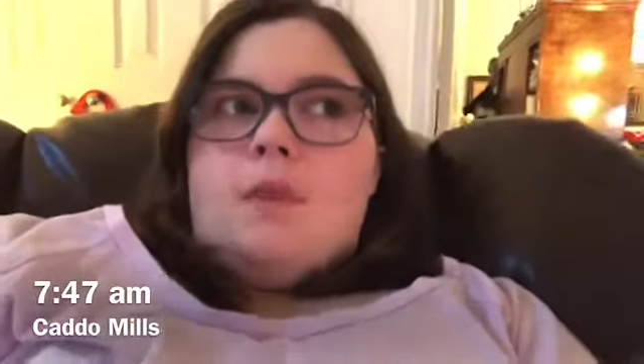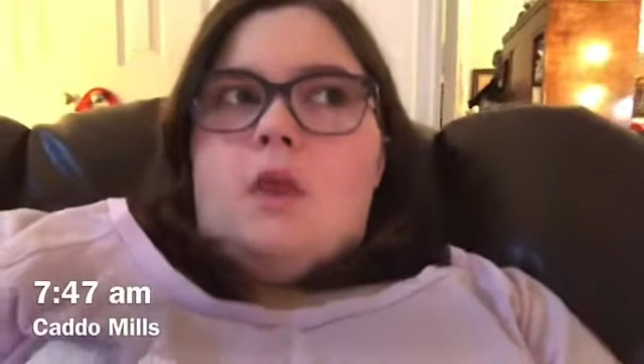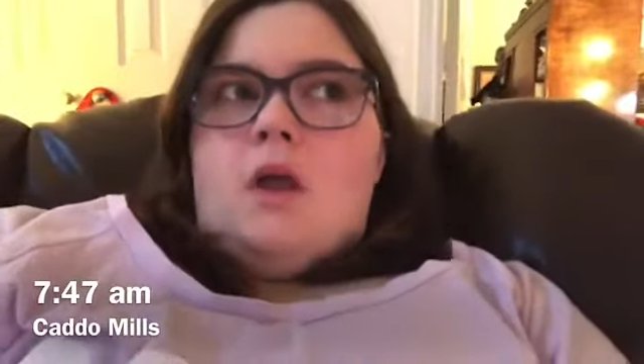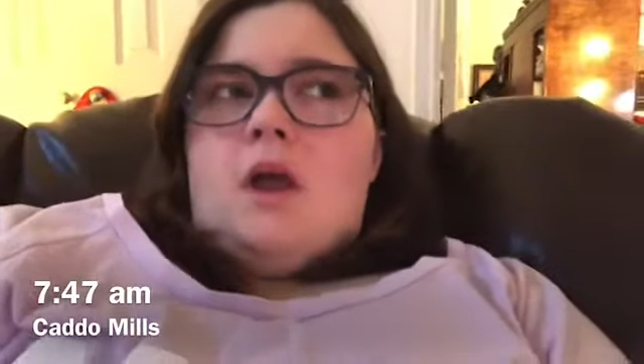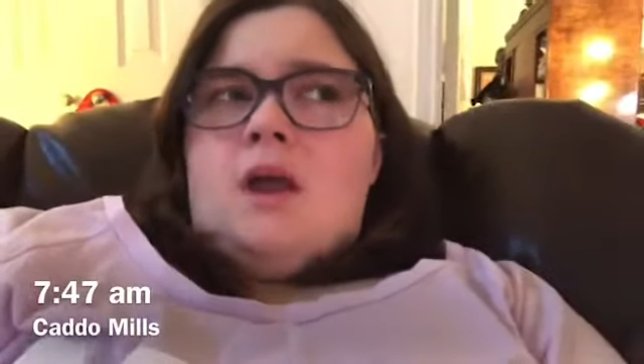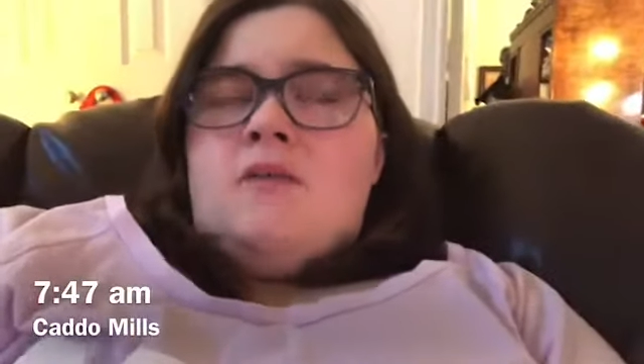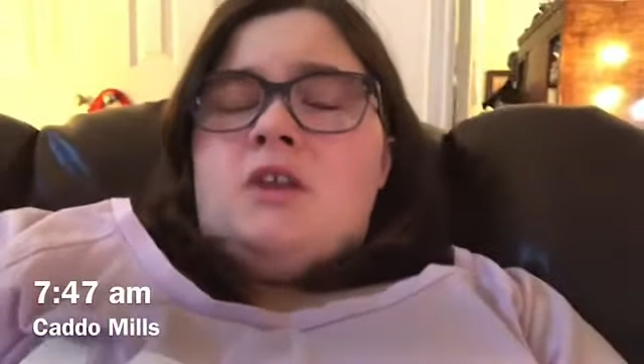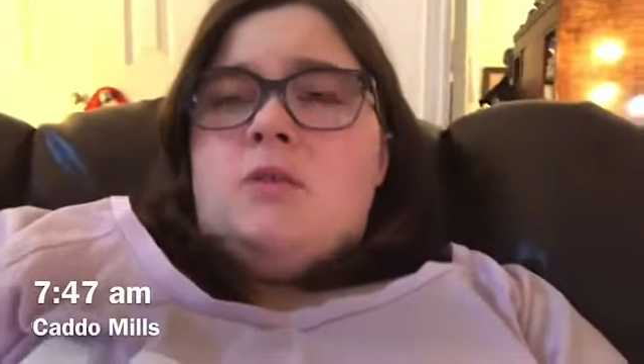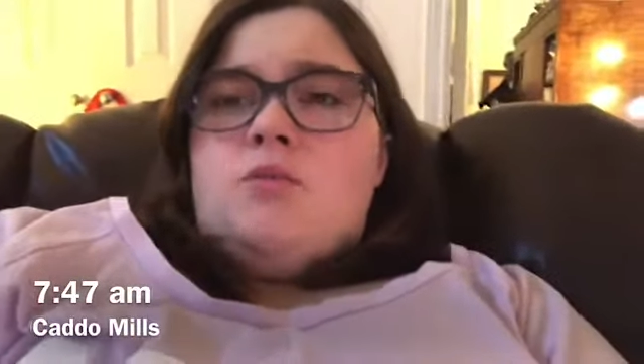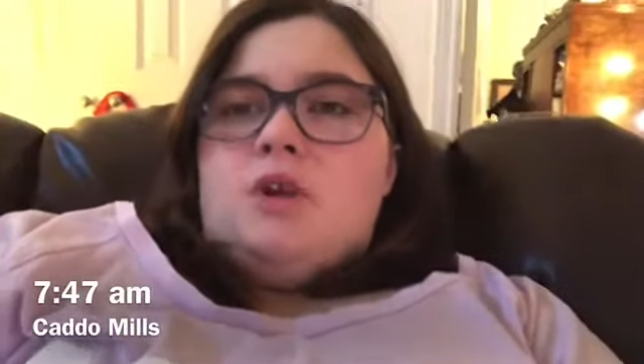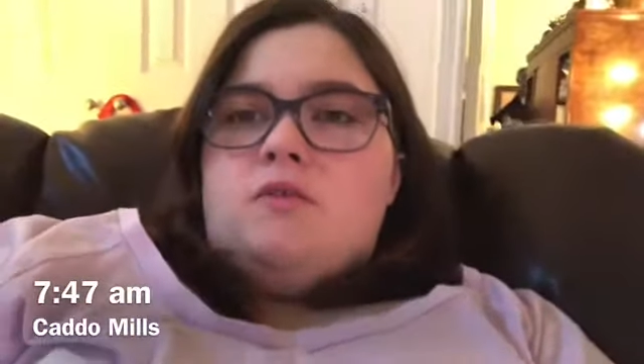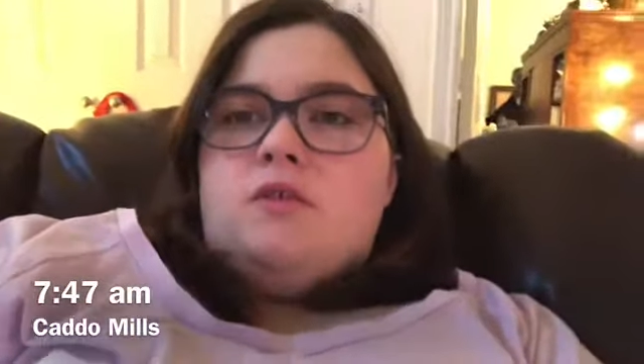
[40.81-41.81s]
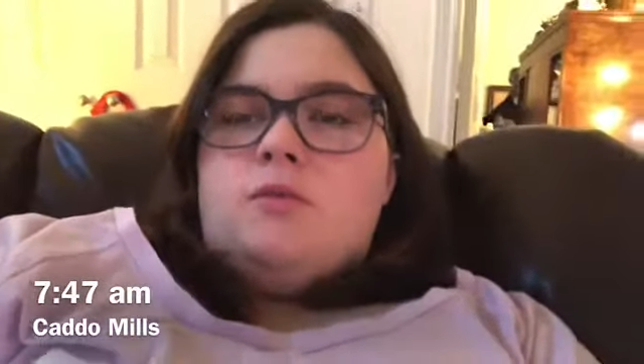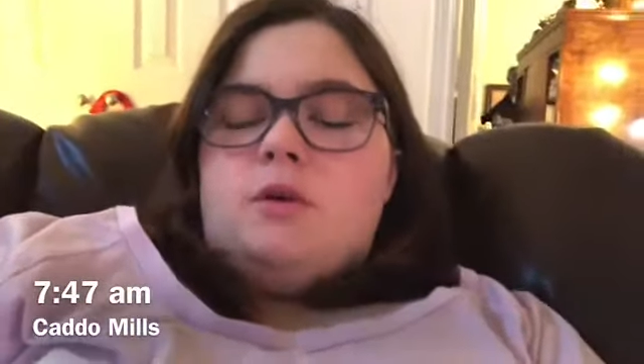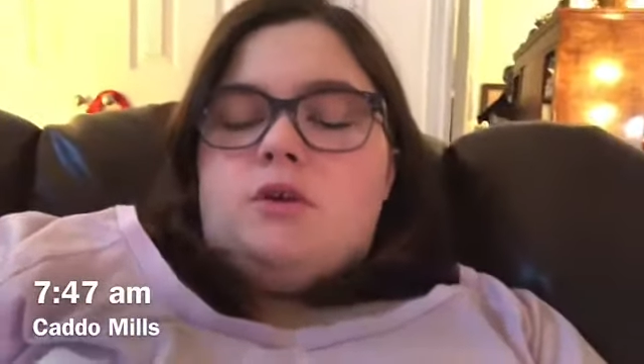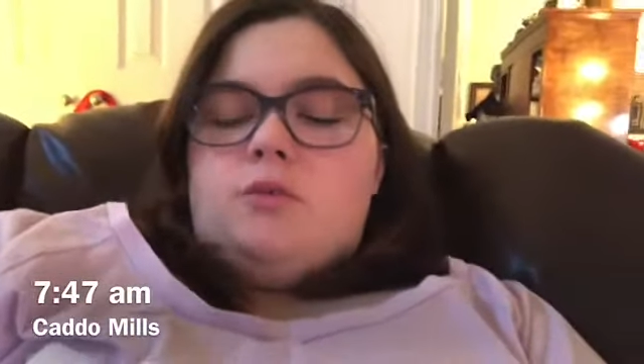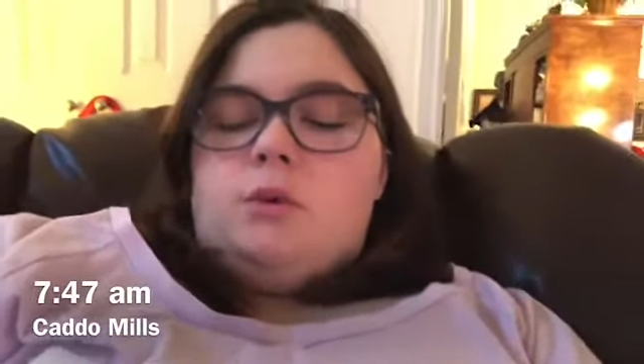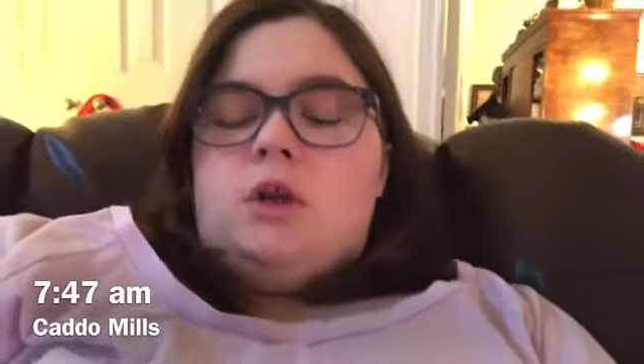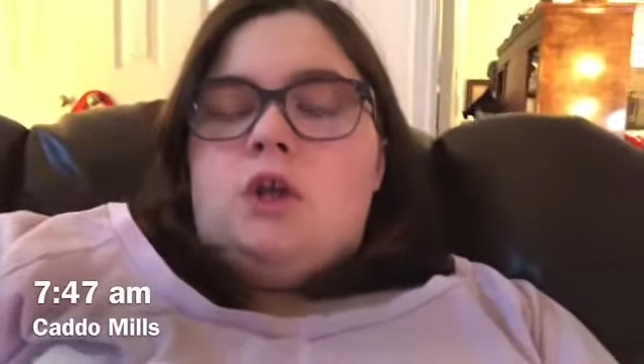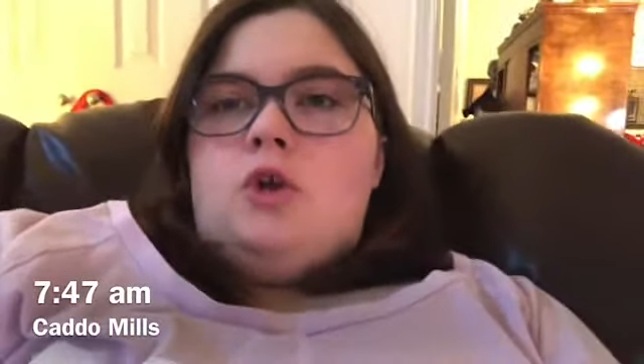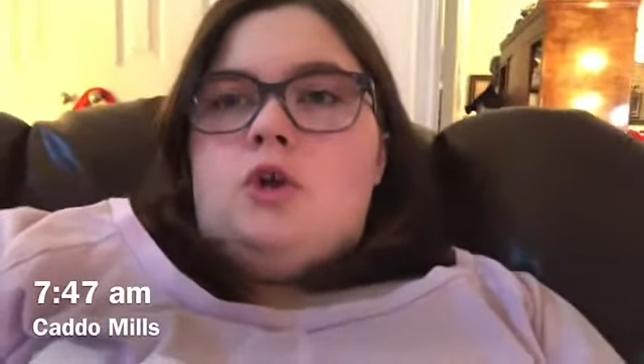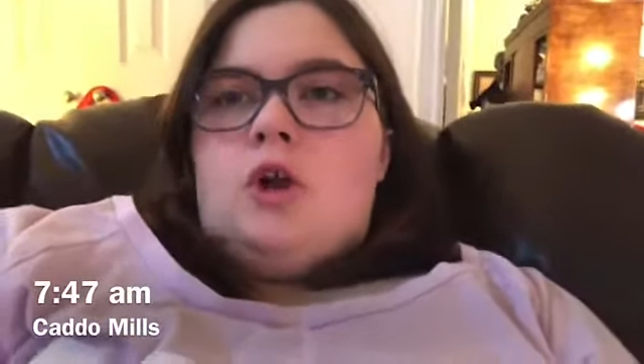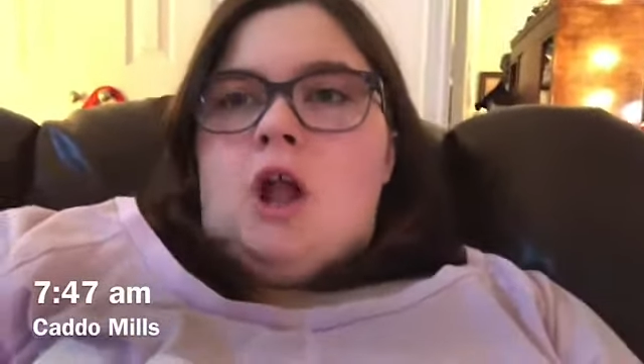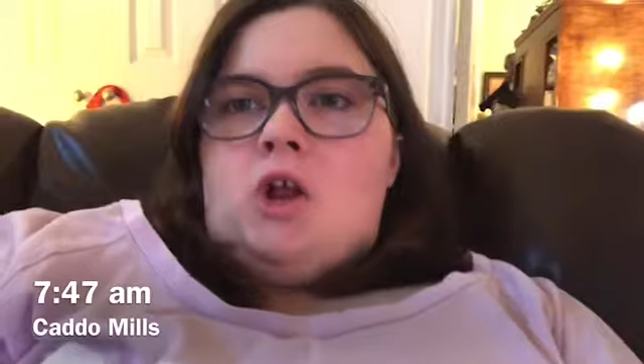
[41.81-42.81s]
I haven't eaten breakfast because we're gonna go
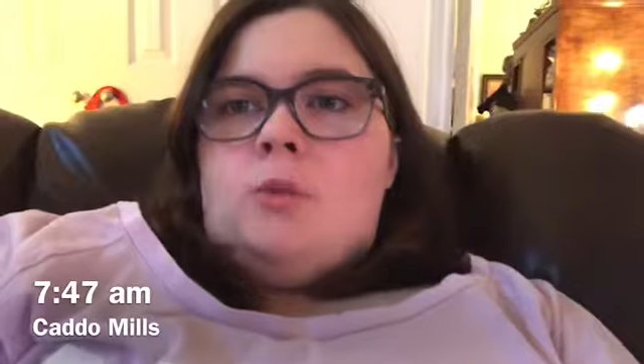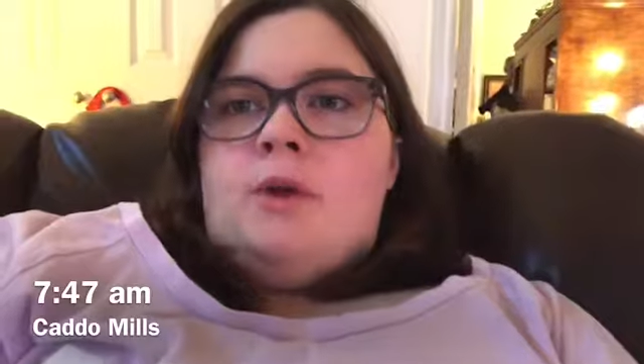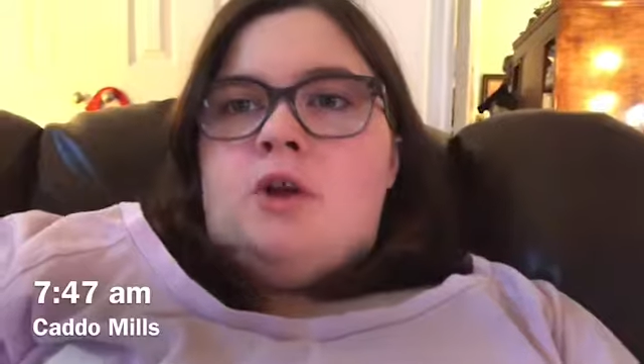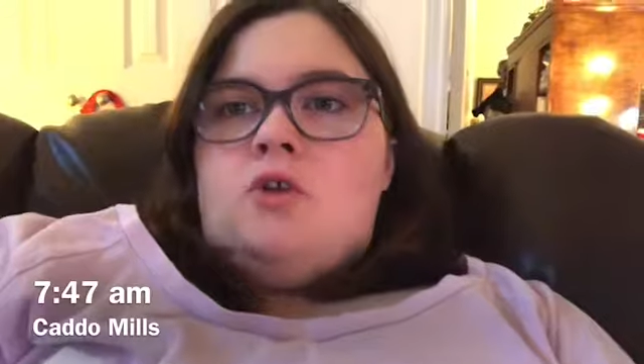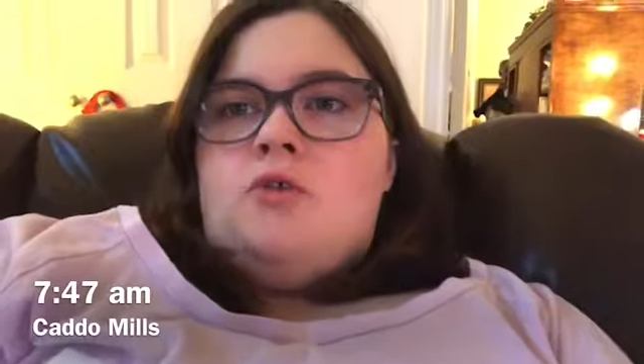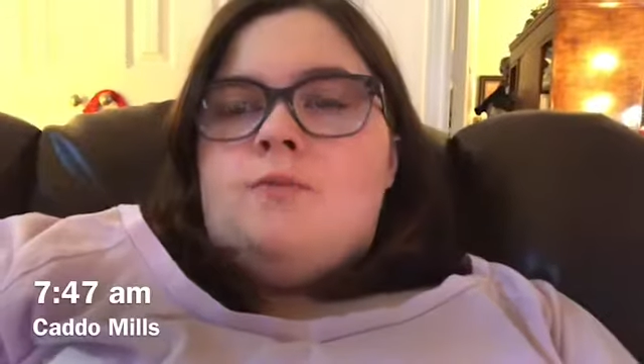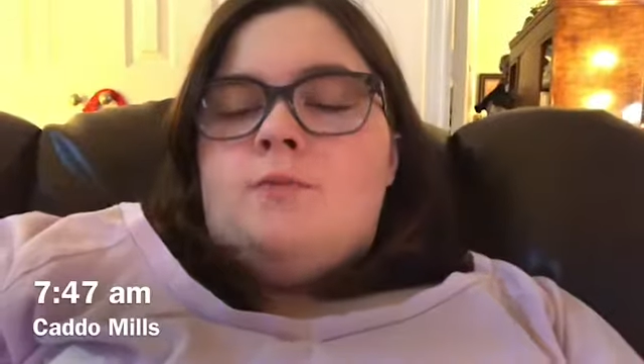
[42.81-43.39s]
to Cracker Barrel,